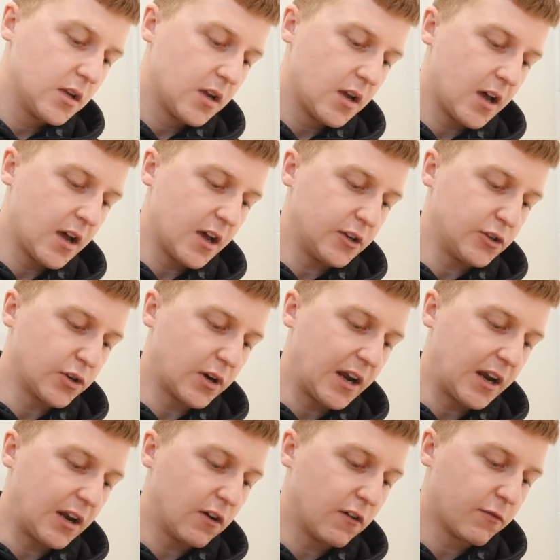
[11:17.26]

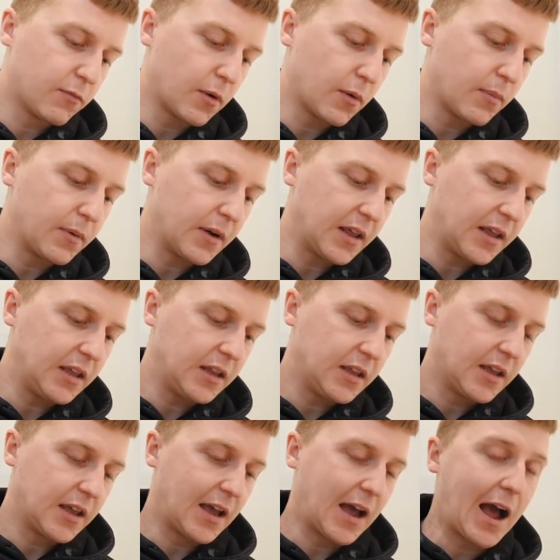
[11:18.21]
drain off
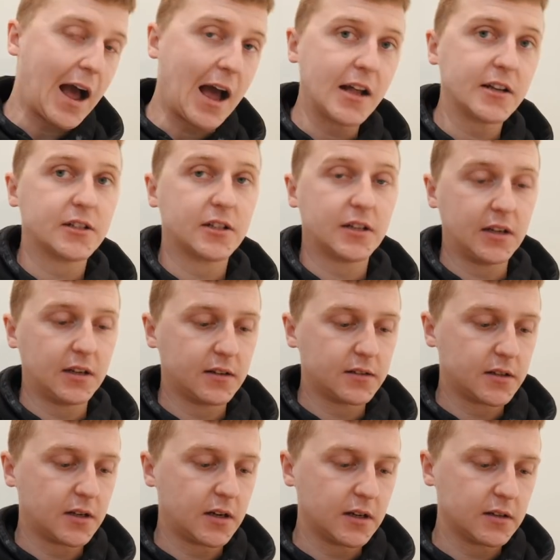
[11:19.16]
properly. It actually
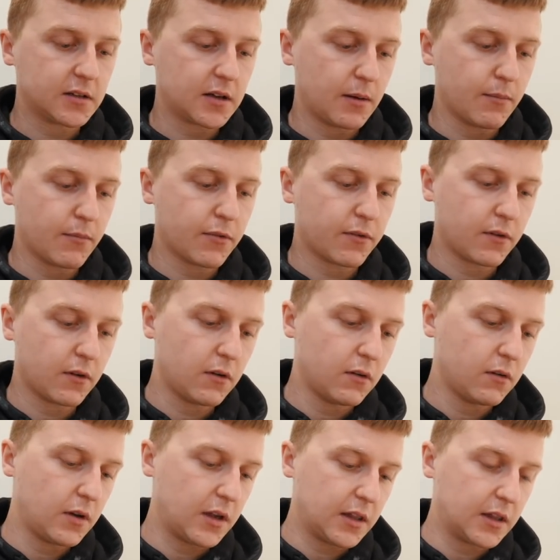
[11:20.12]
has started to come
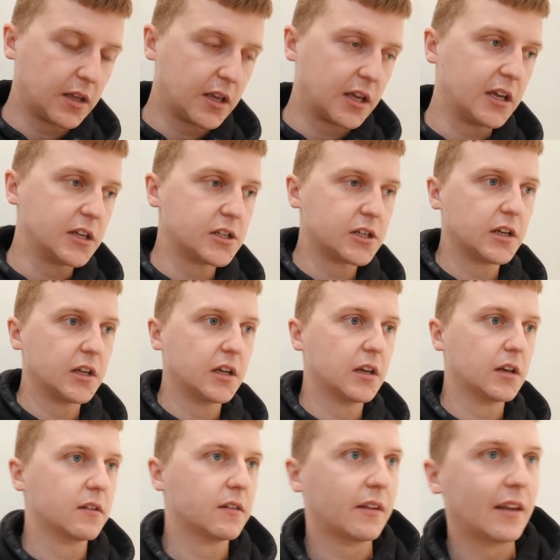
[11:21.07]
through in the
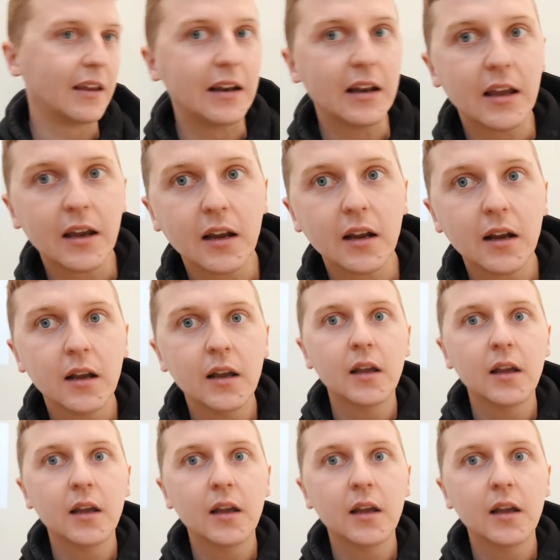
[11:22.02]
kitchen ceiling.